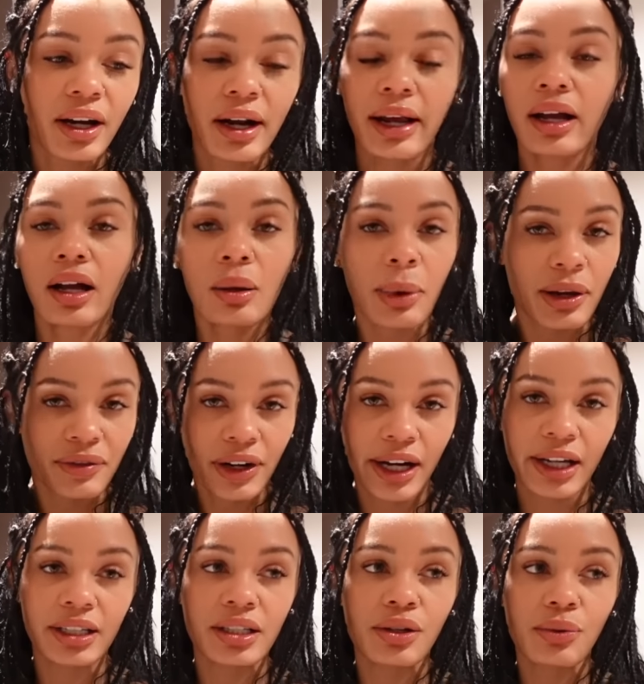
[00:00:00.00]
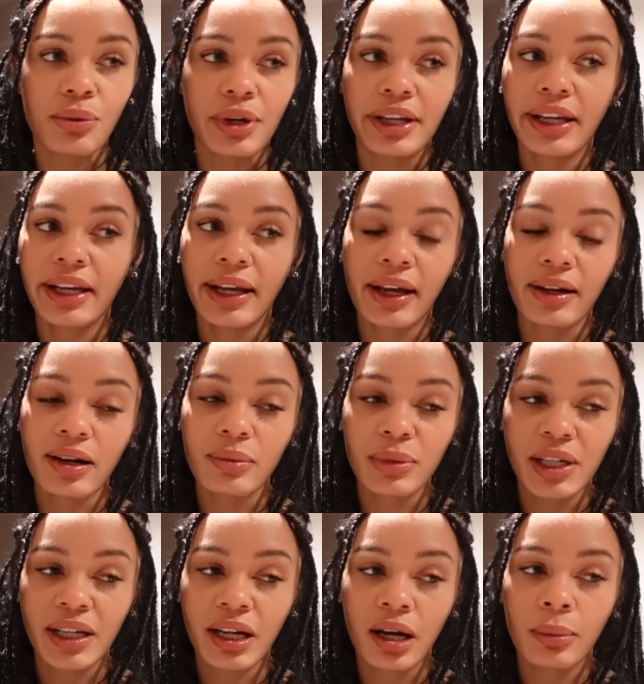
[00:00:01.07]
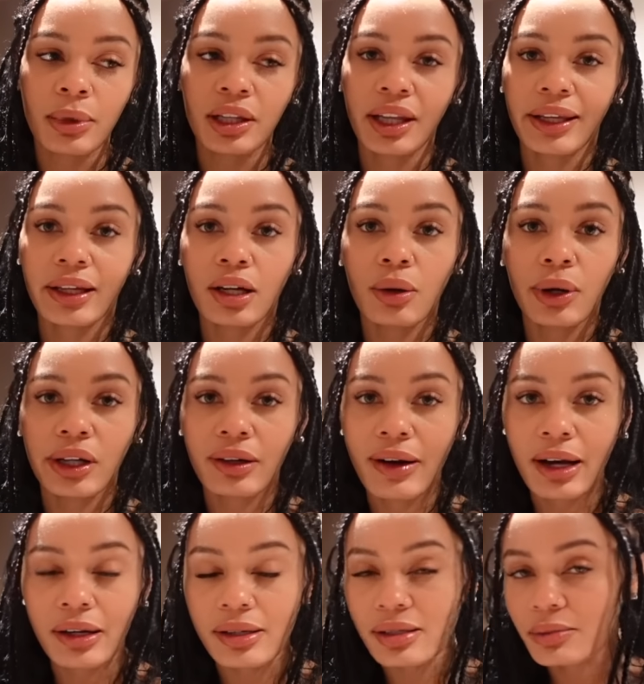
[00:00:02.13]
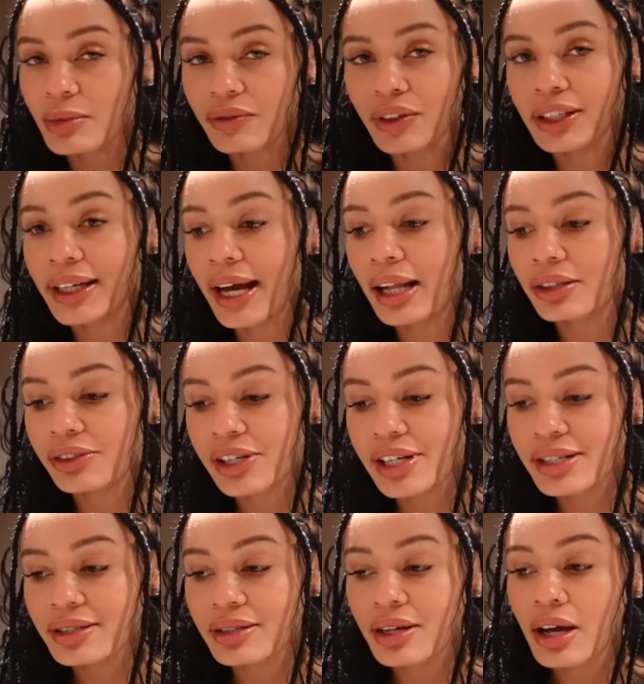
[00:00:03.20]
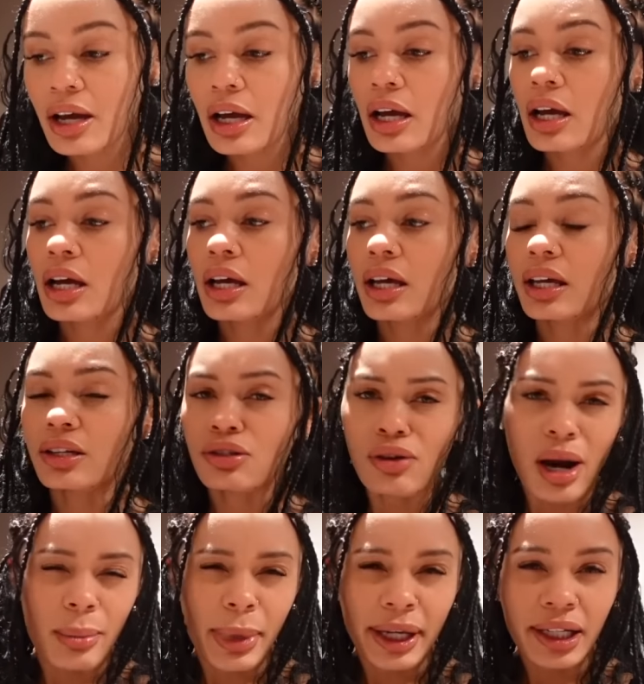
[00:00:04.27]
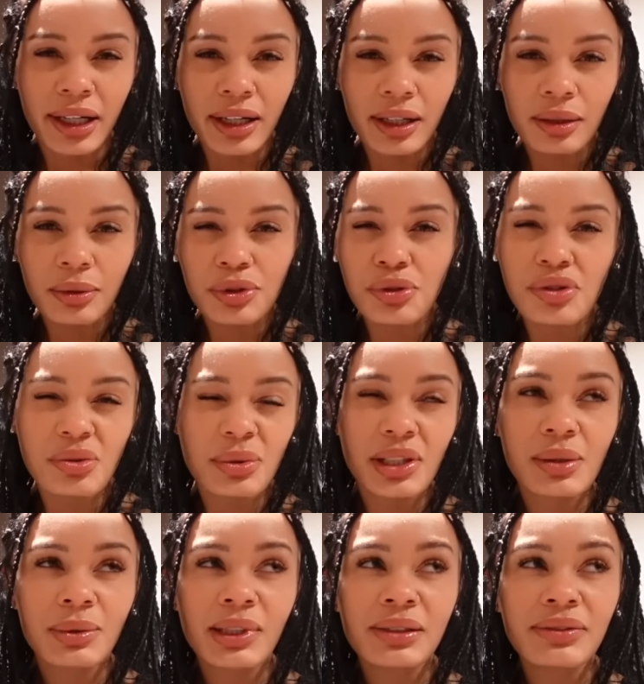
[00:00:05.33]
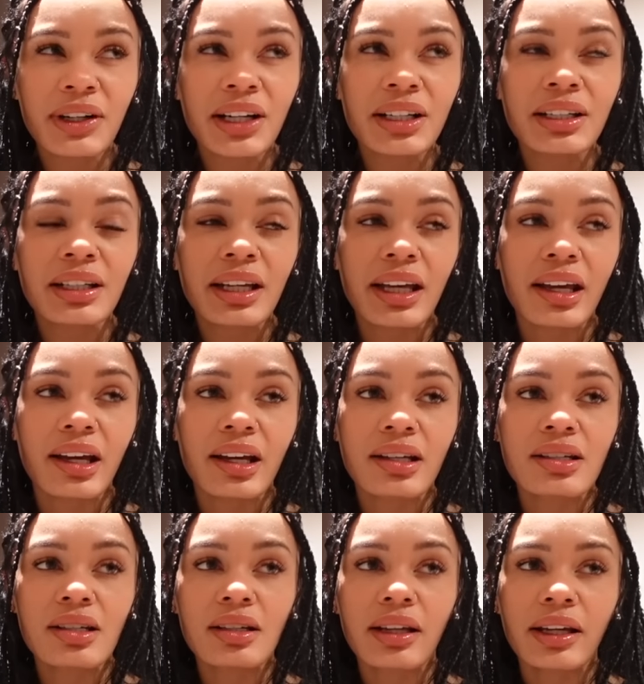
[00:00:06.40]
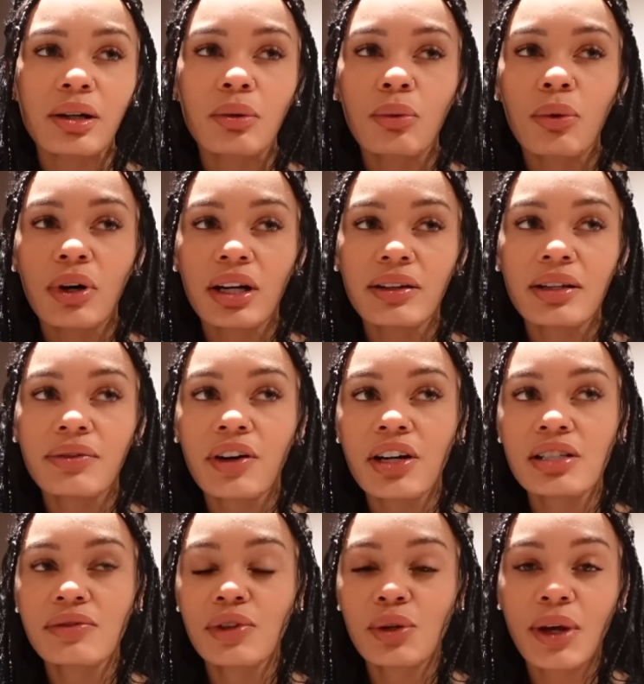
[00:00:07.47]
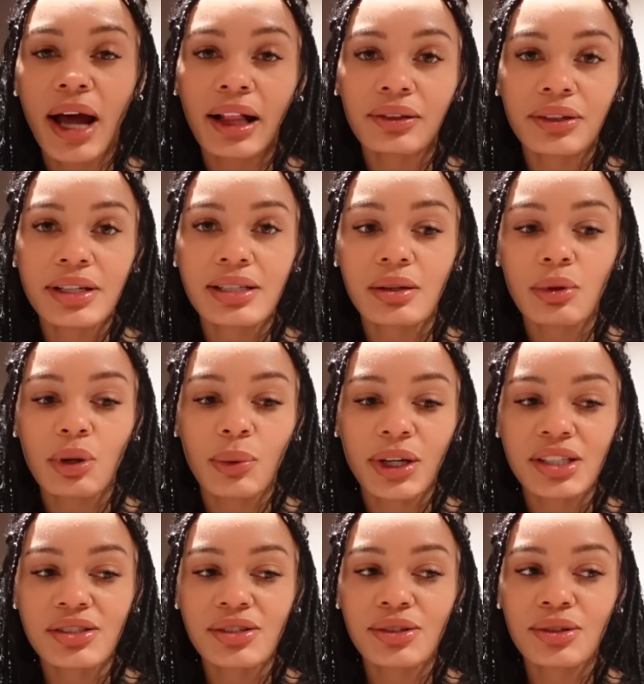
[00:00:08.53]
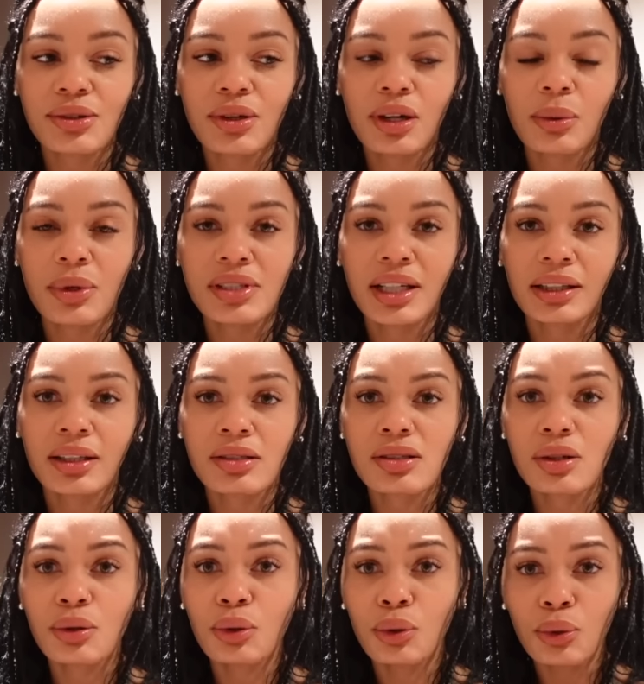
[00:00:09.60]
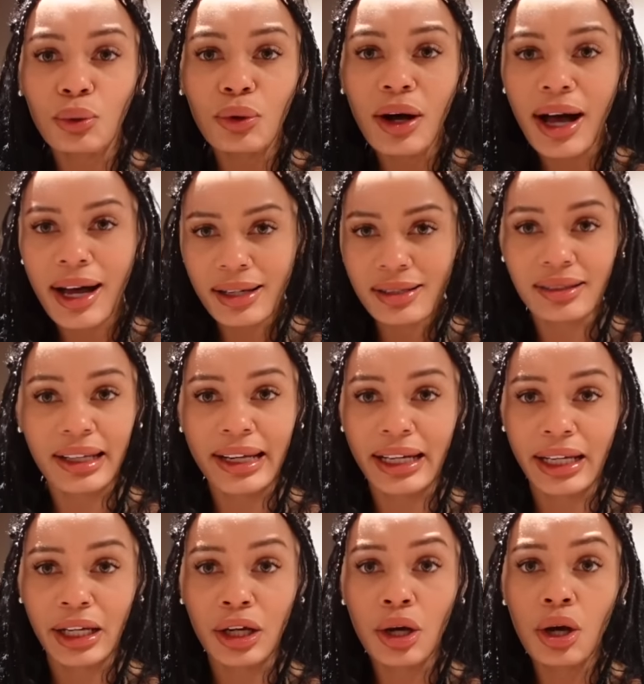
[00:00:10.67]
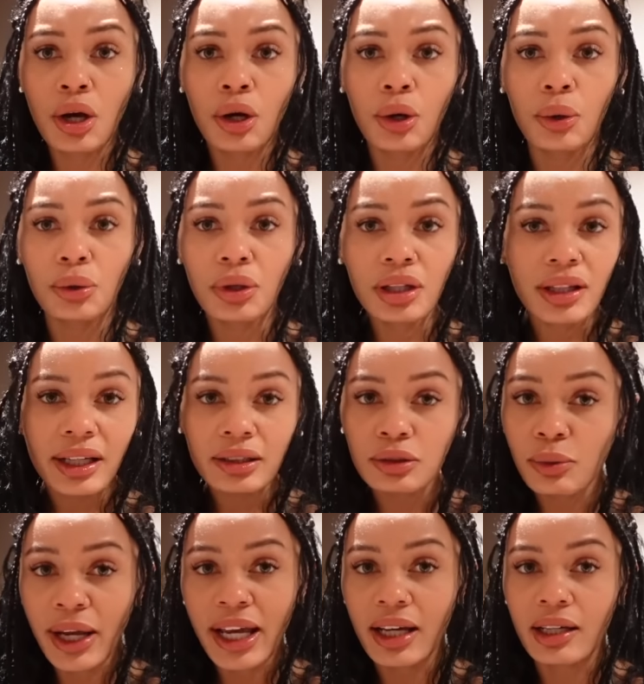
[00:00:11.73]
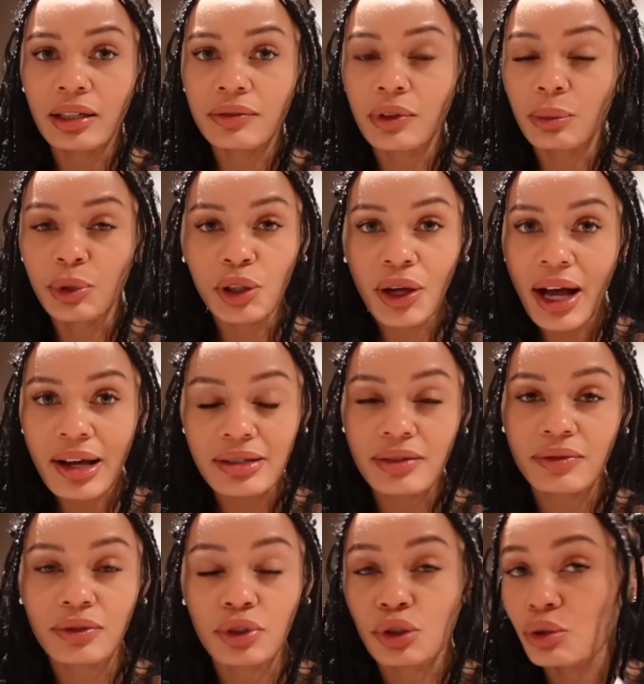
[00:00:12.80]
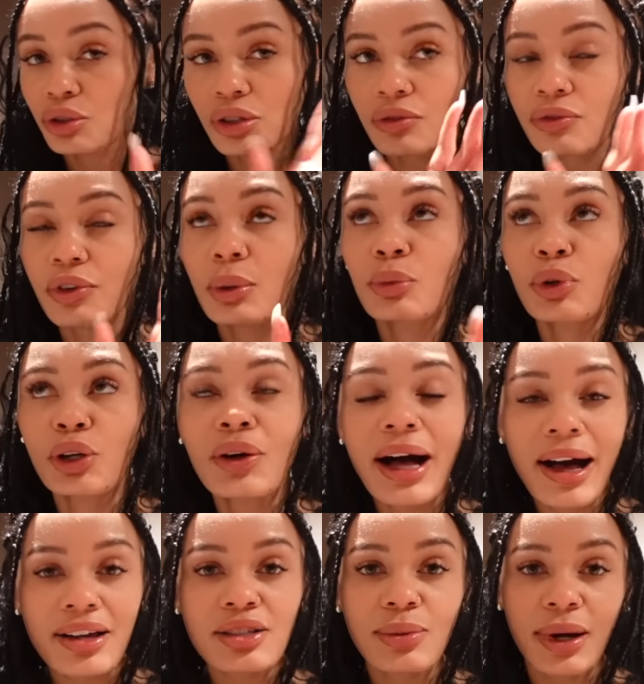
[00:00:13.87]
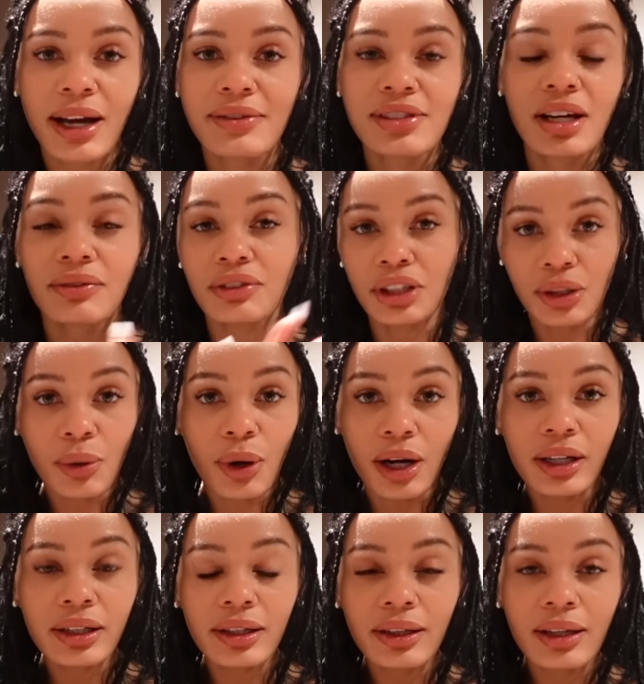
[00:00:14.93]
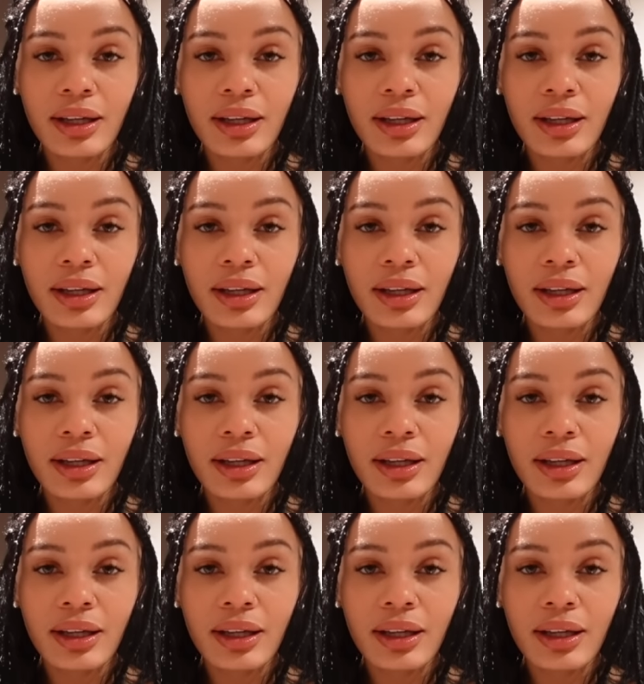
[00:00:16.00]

I hung out with my friend. We ended up meeting up and like going around to some different galleries in Tribeca, which was really, really fun. And like one of the first few galleries that we went to, it was like this cool ass lady who looked like Luann from Real House of New from Real Housewives of New York.